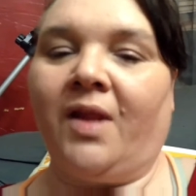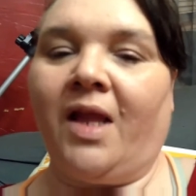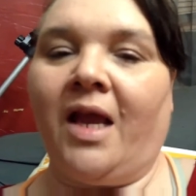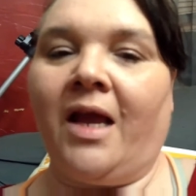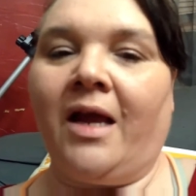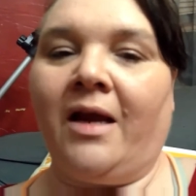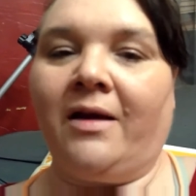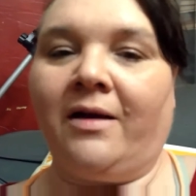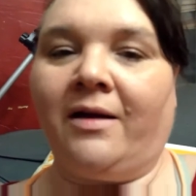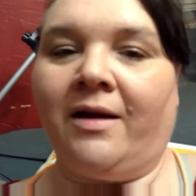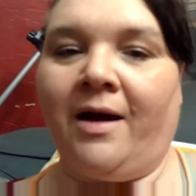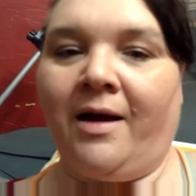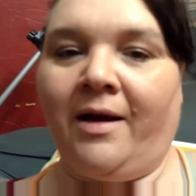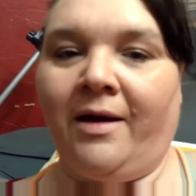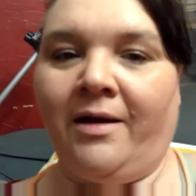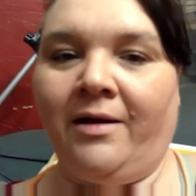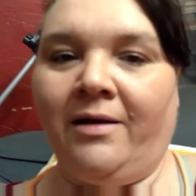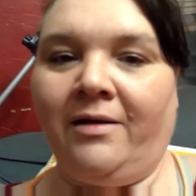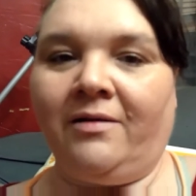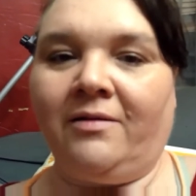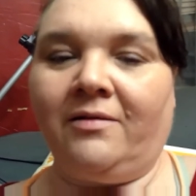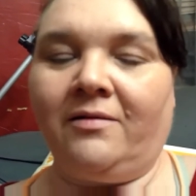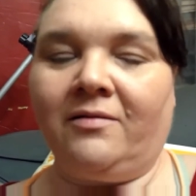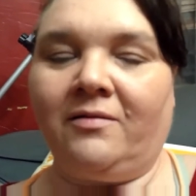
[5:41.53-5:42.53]
at
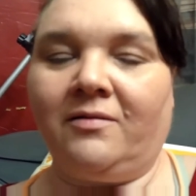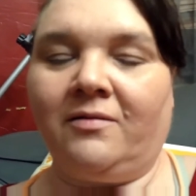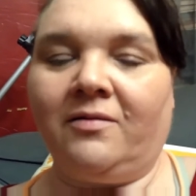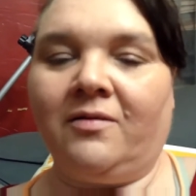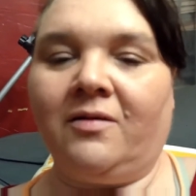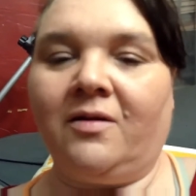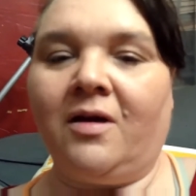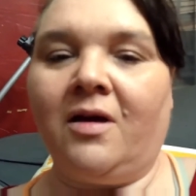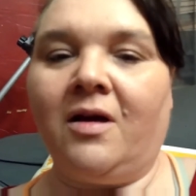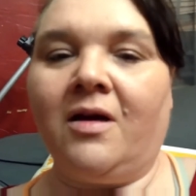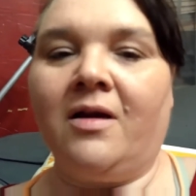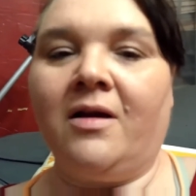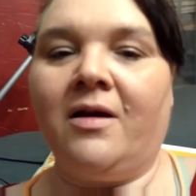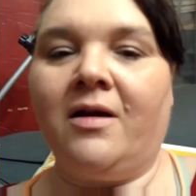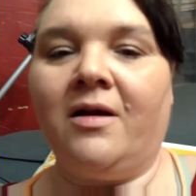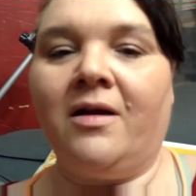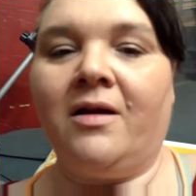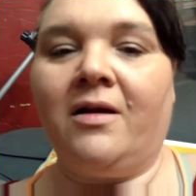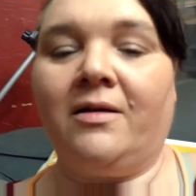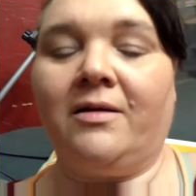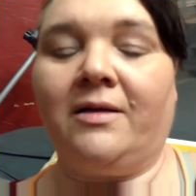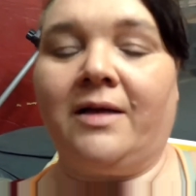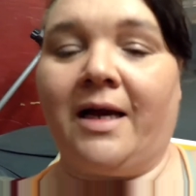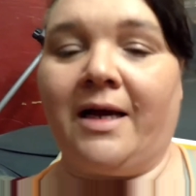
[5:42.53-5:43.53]
night.
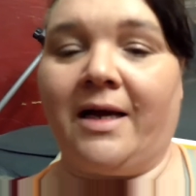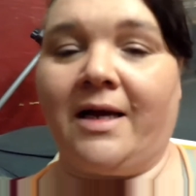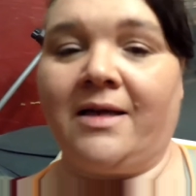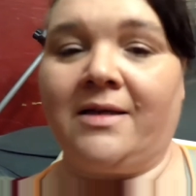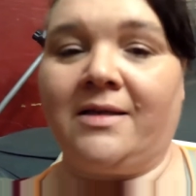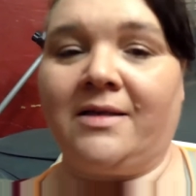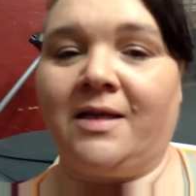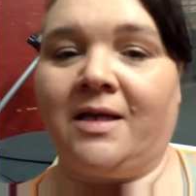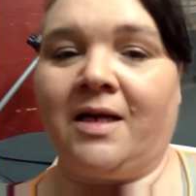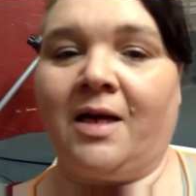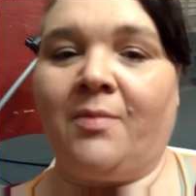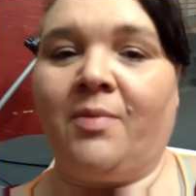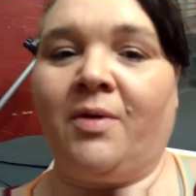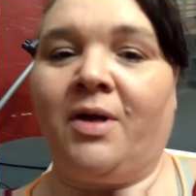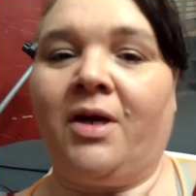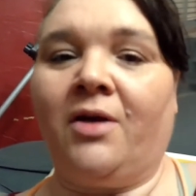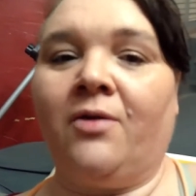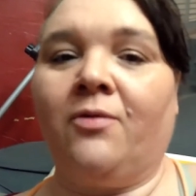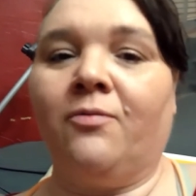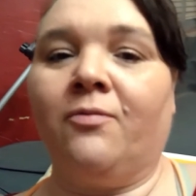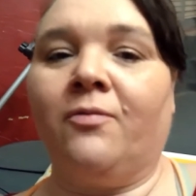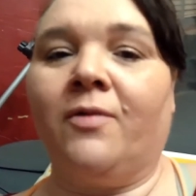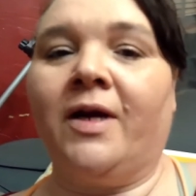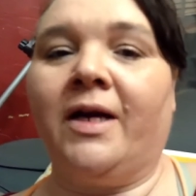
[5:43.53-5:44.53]
Like I said, I'm
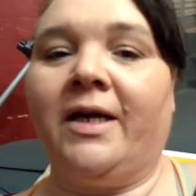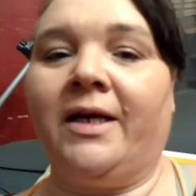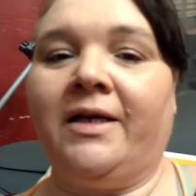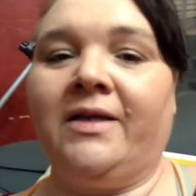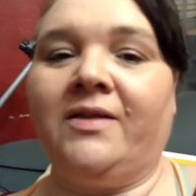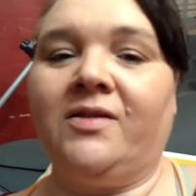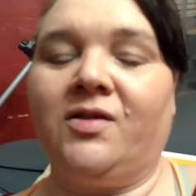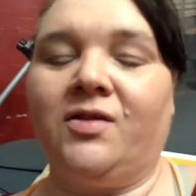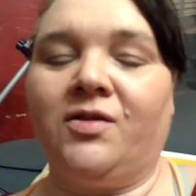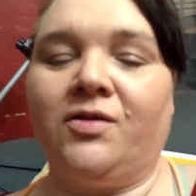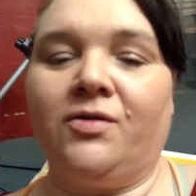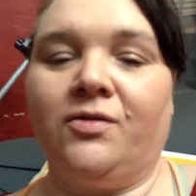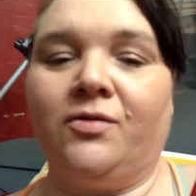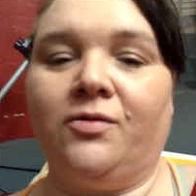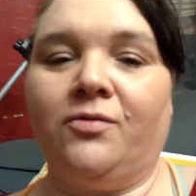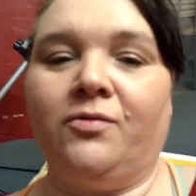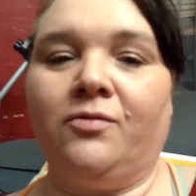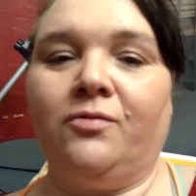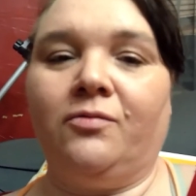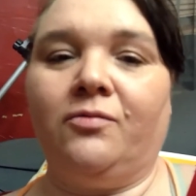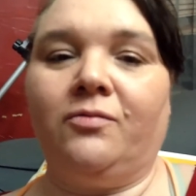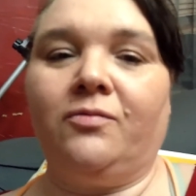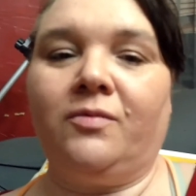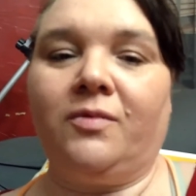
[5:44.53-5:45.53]
getting ready
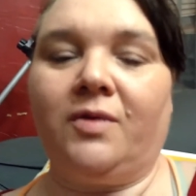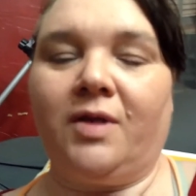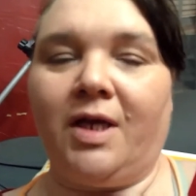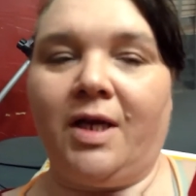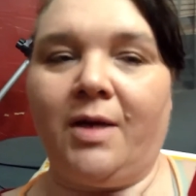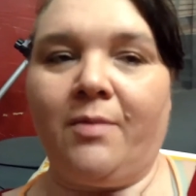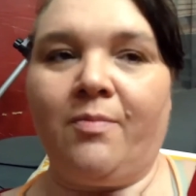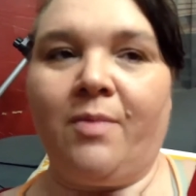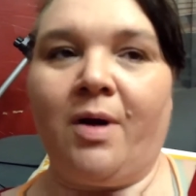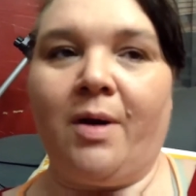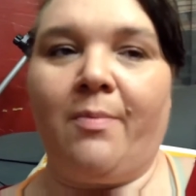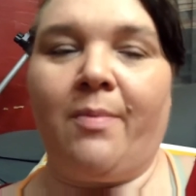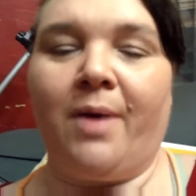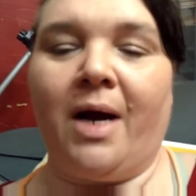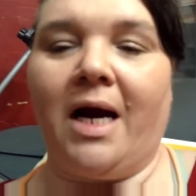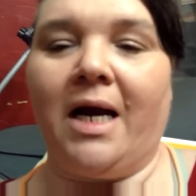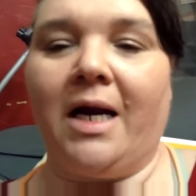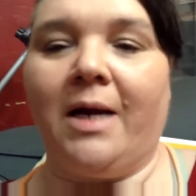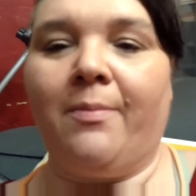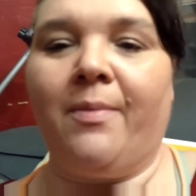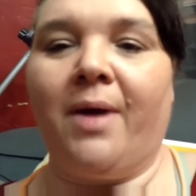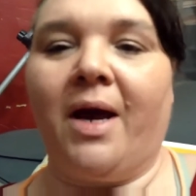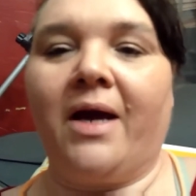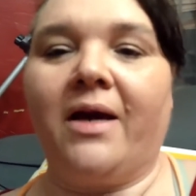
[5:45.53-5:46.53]
to get my
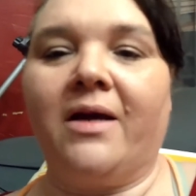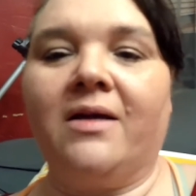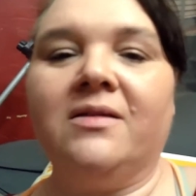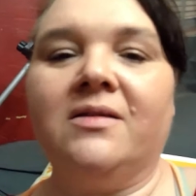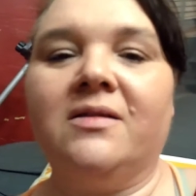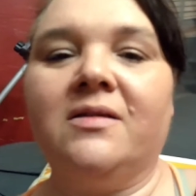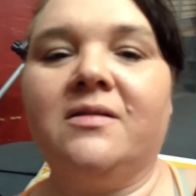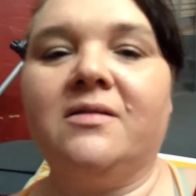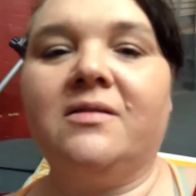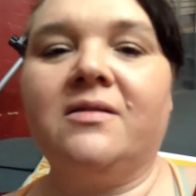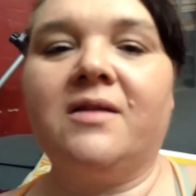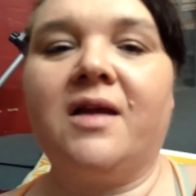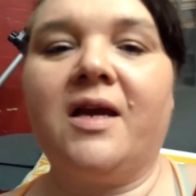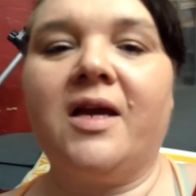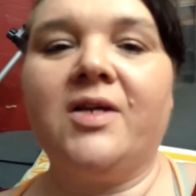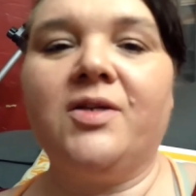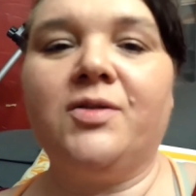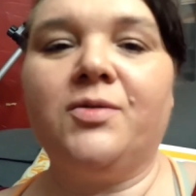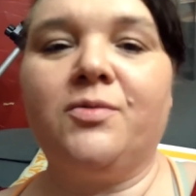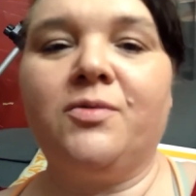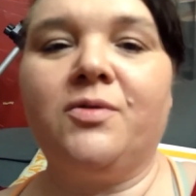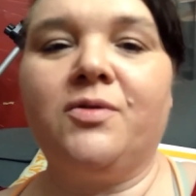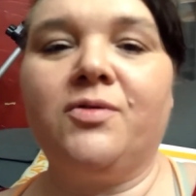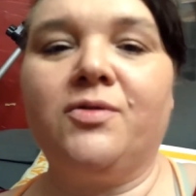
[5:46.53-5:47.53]
body back into
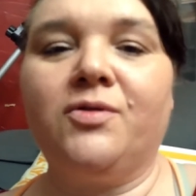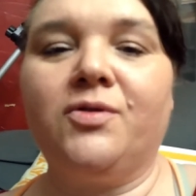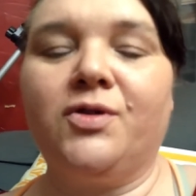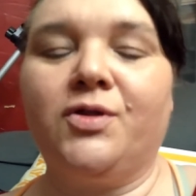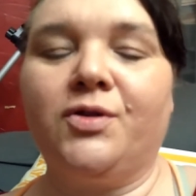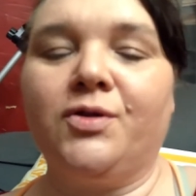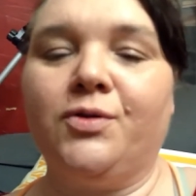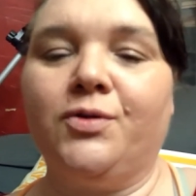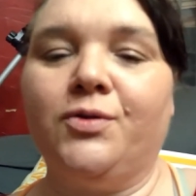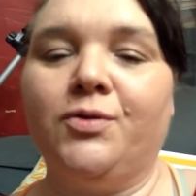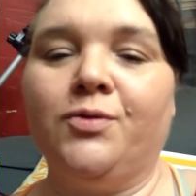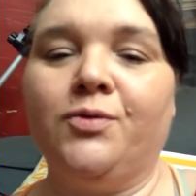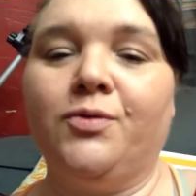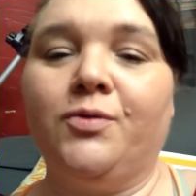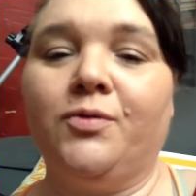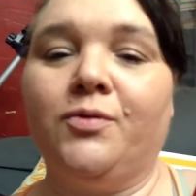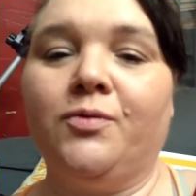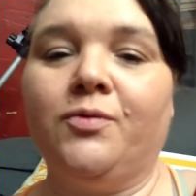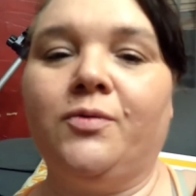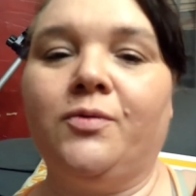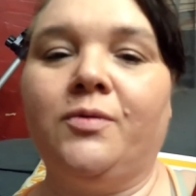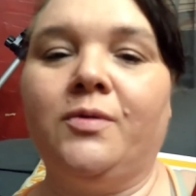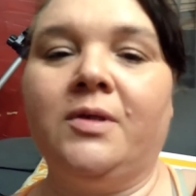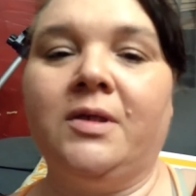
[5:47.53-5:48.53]
schedule
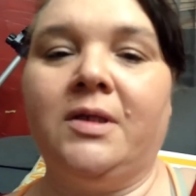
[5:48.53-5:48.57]
to